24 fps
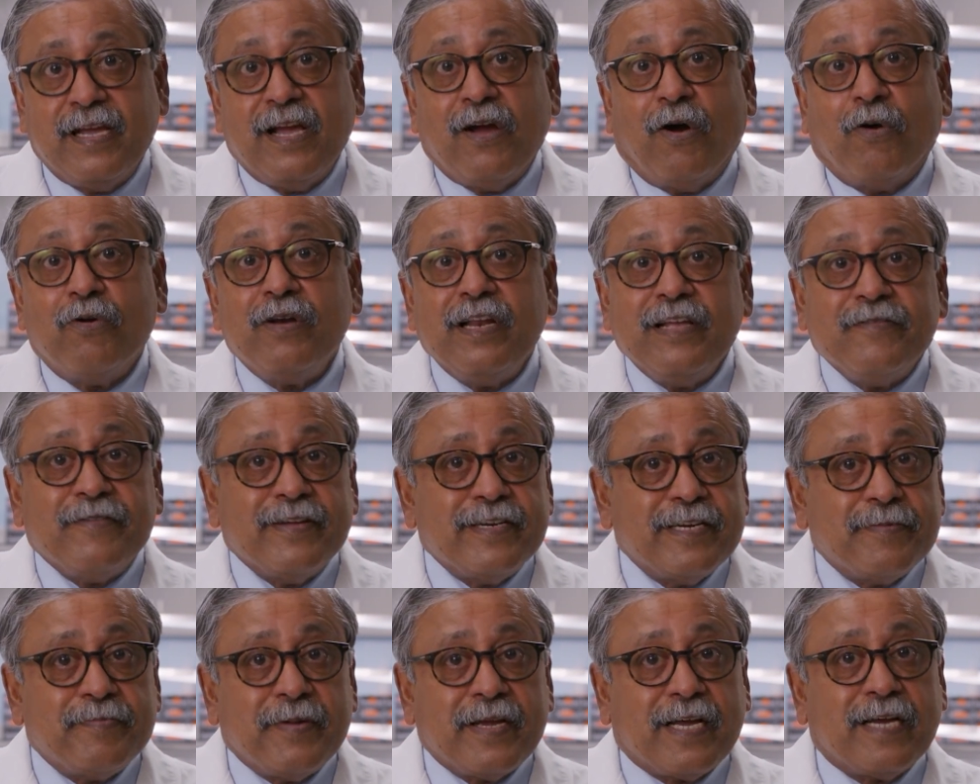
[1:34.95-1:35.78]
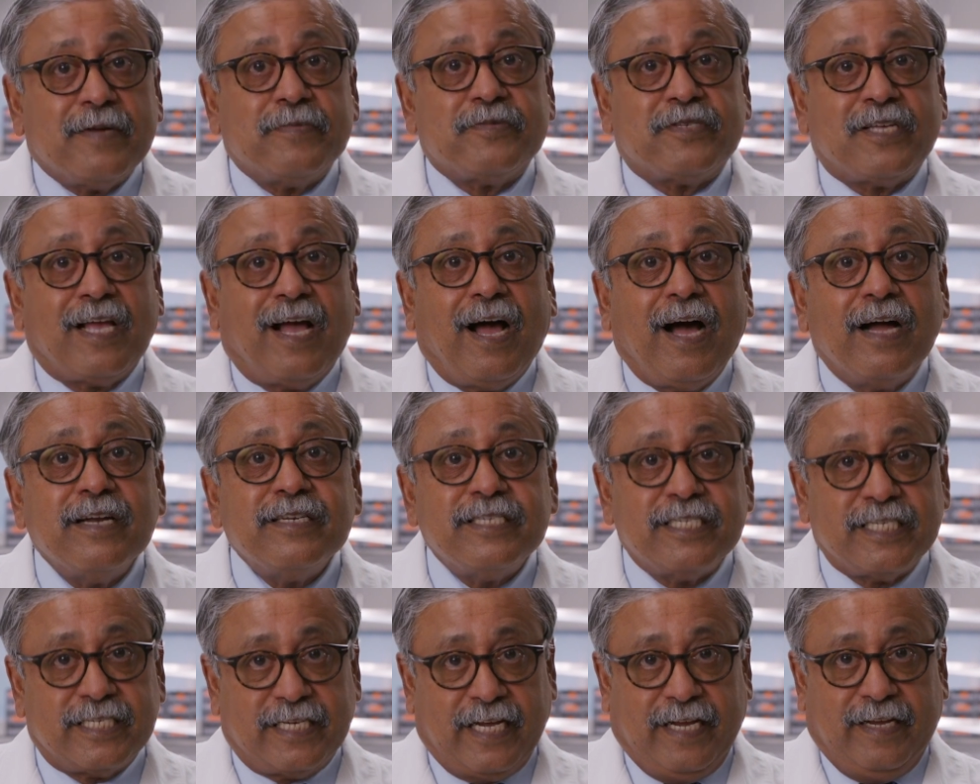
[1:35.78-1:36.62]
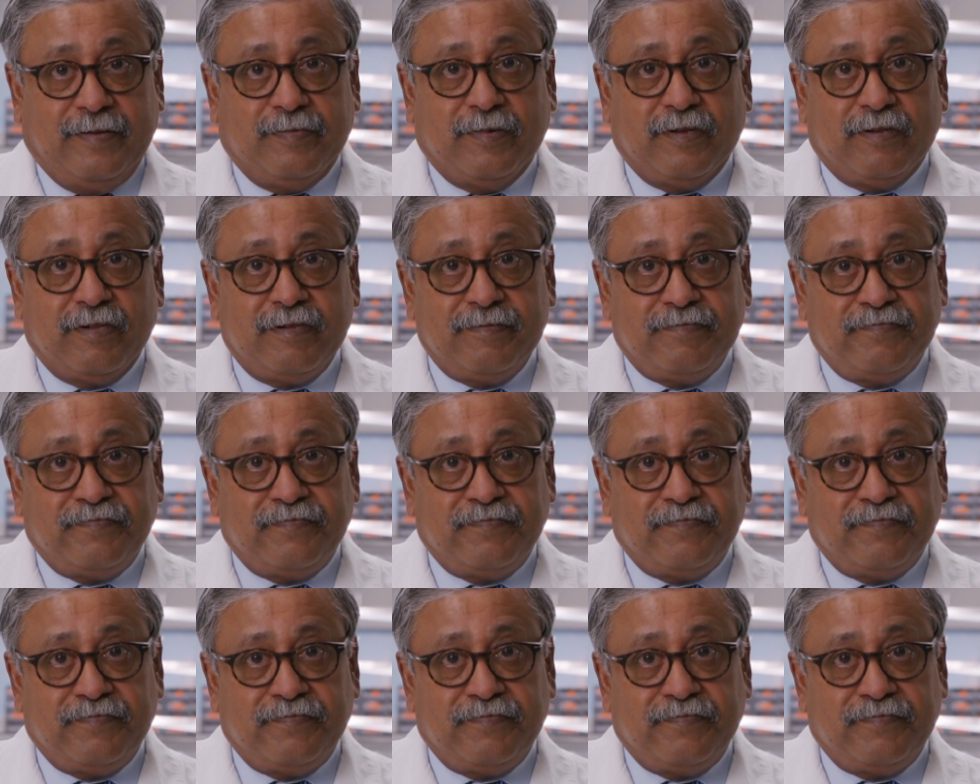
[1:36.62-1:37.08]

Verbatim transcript: Only when it becomes unstable,